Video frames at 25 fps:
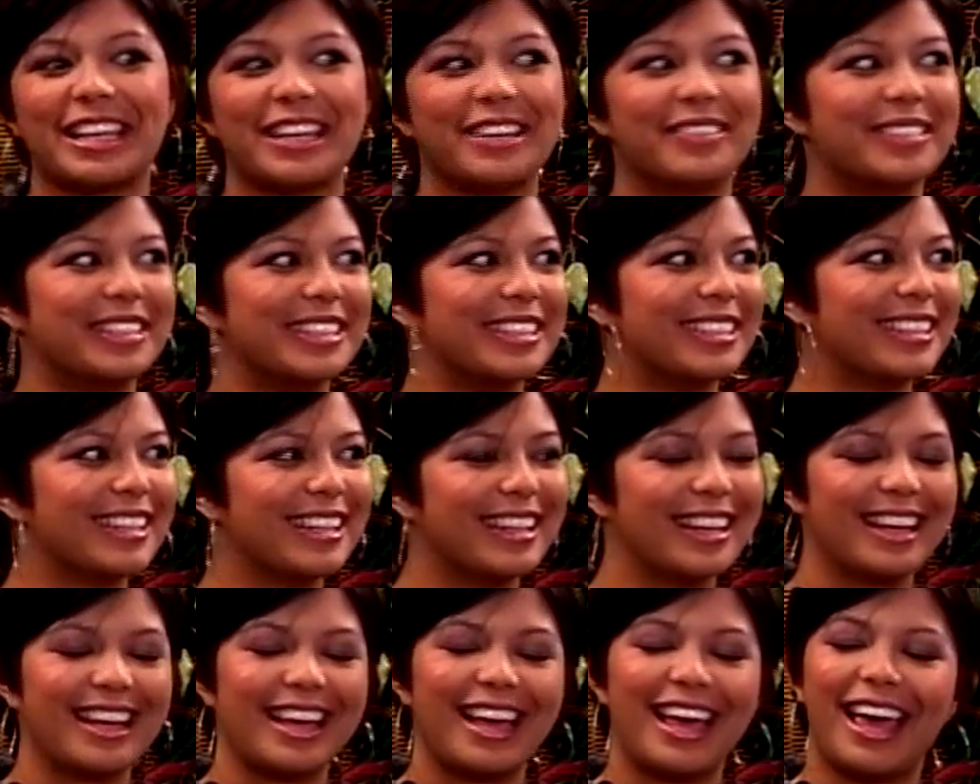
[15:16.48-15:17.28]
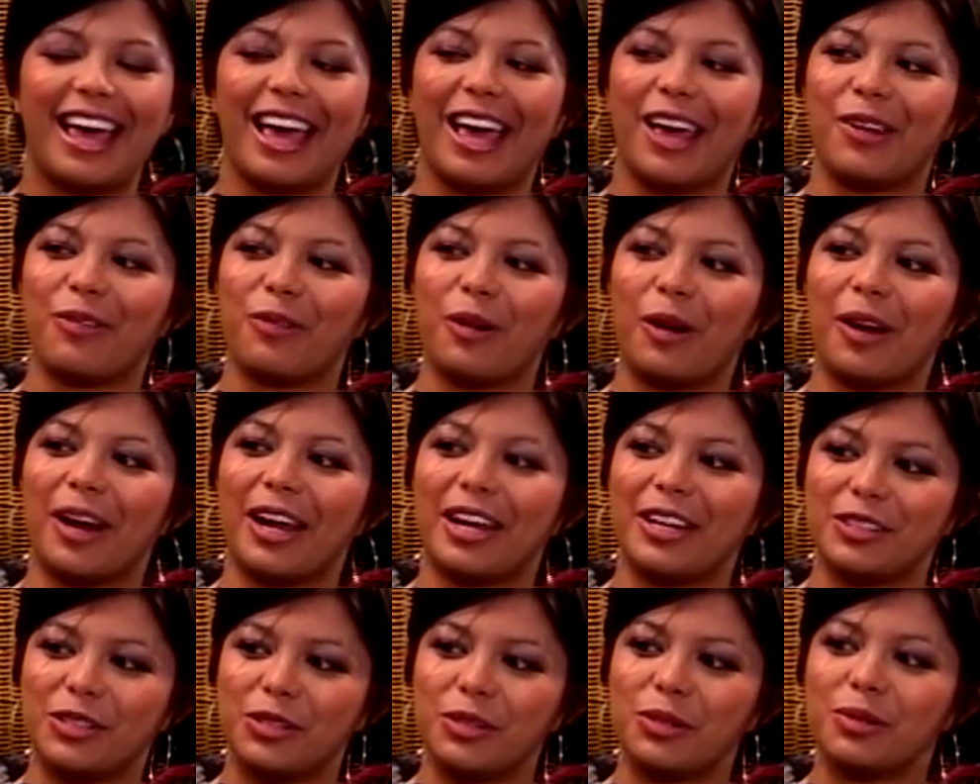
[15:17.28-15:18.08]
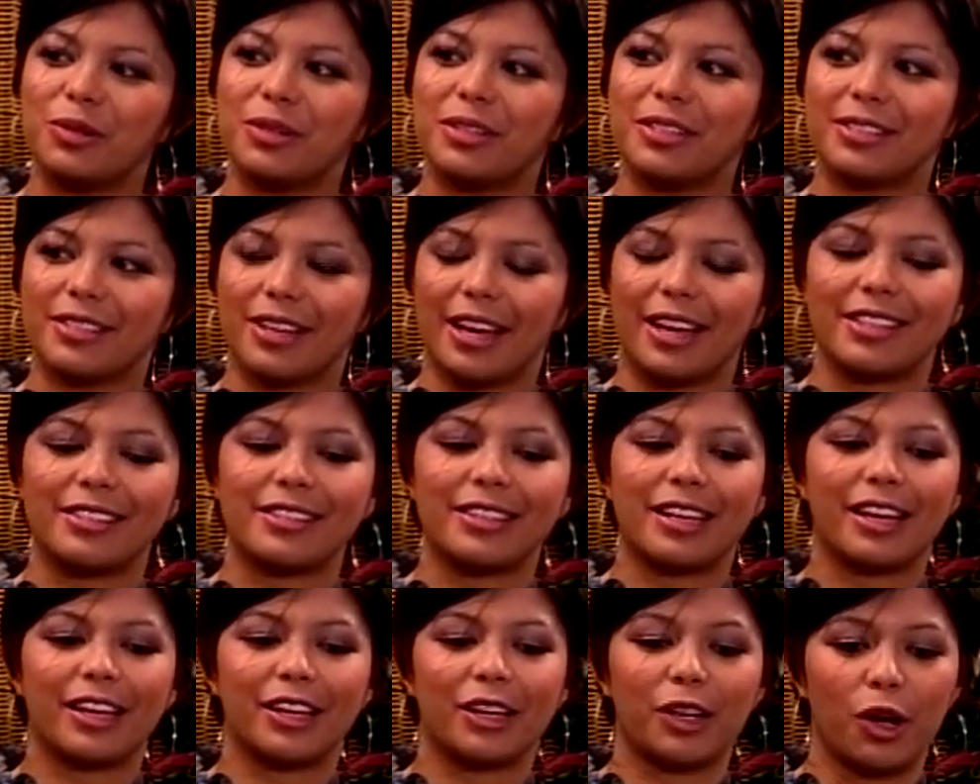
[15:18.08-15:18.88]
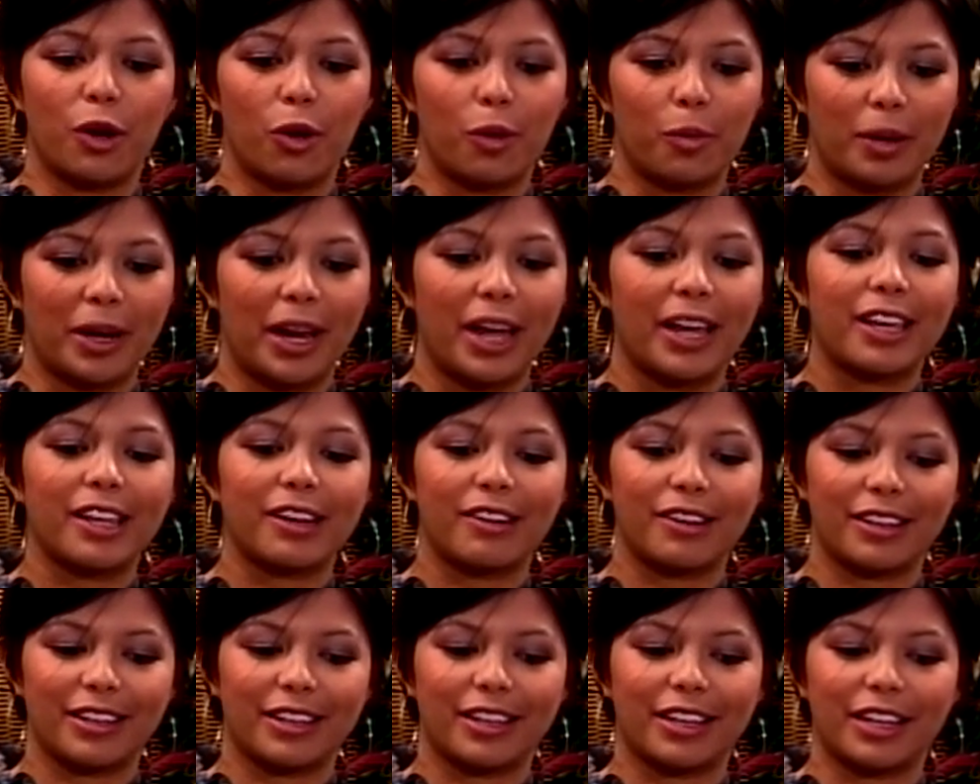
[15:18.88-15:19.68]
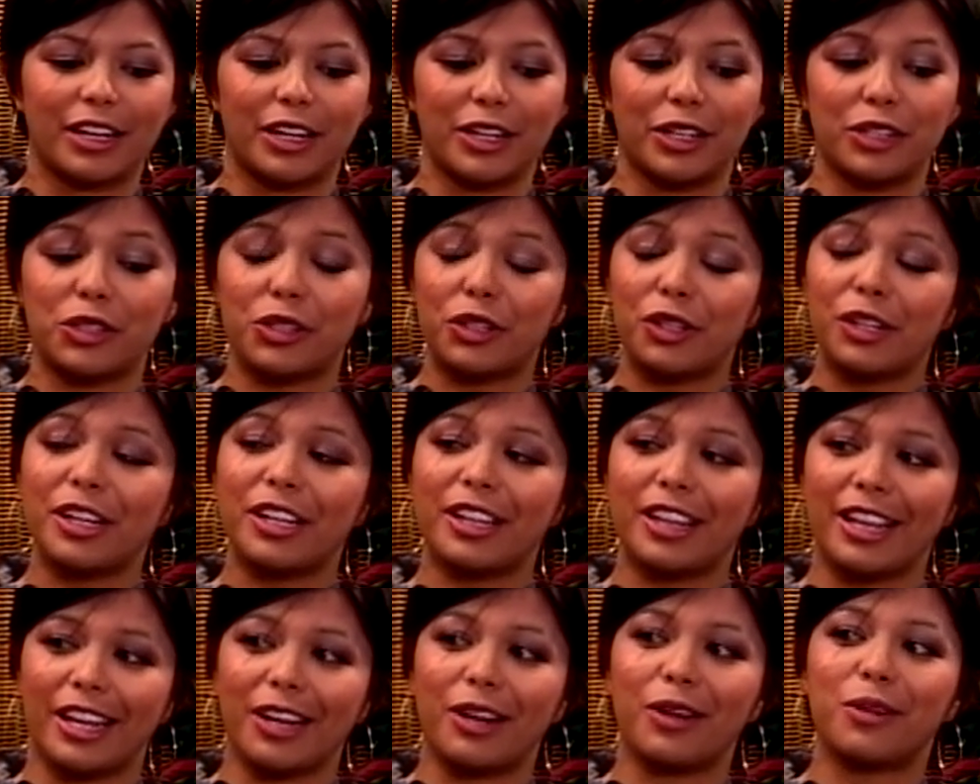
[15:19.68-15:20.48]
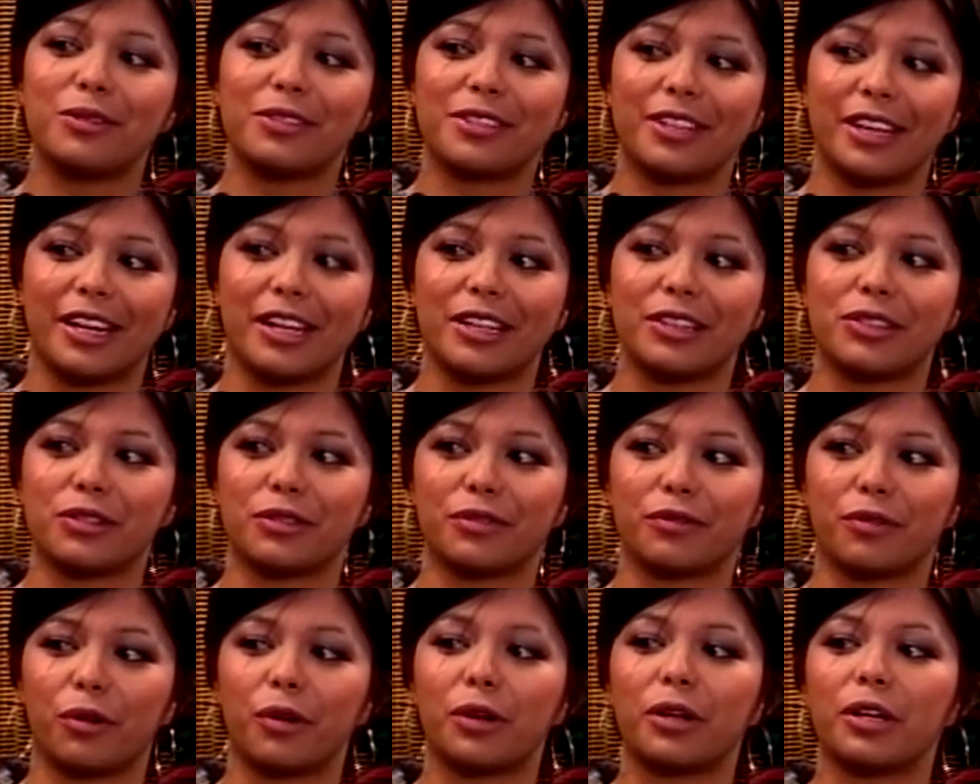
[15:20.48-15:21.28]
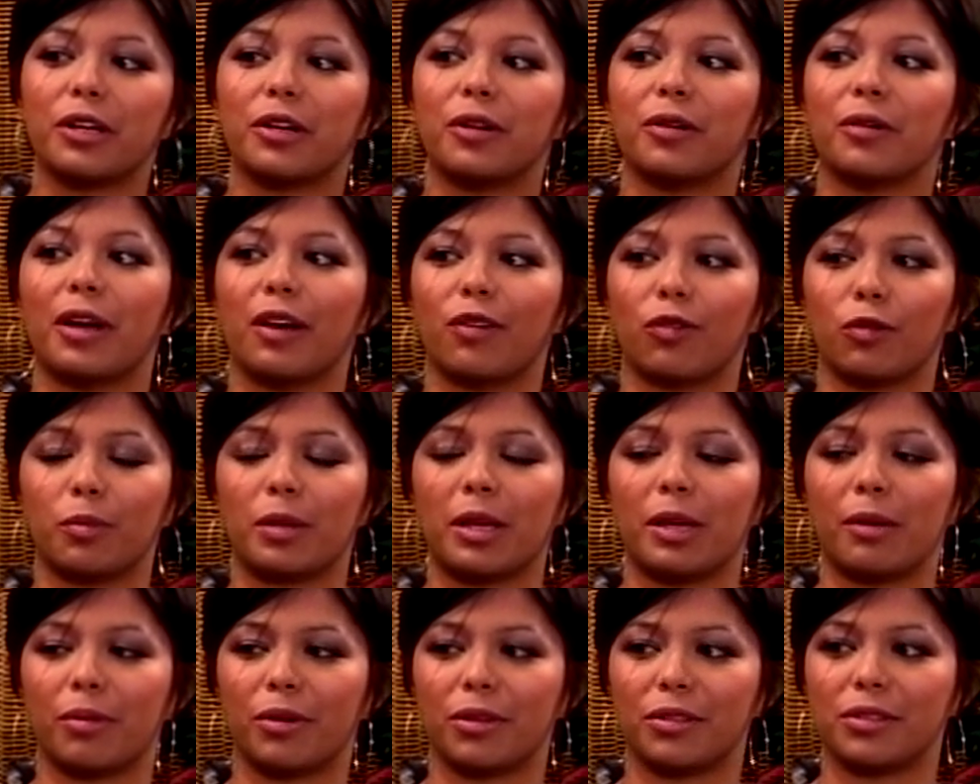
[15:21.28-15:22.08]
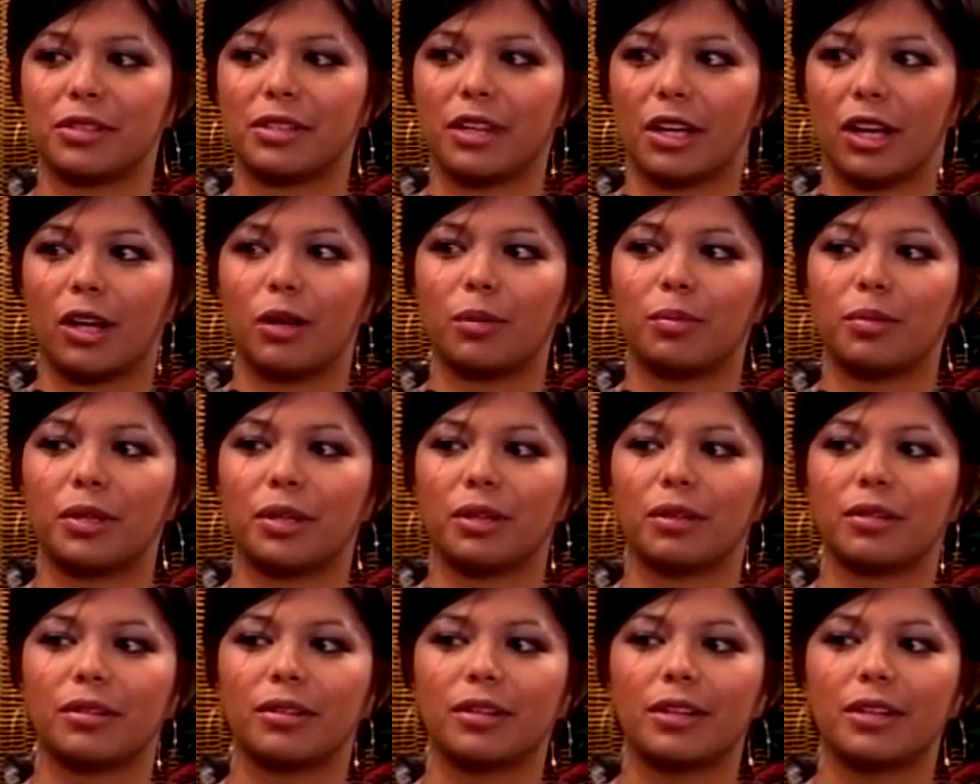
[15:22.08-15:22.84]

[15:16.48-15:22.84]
it. And what I do is I say, you know, but I can get an attorney that knows that answer for you and will be able to help you.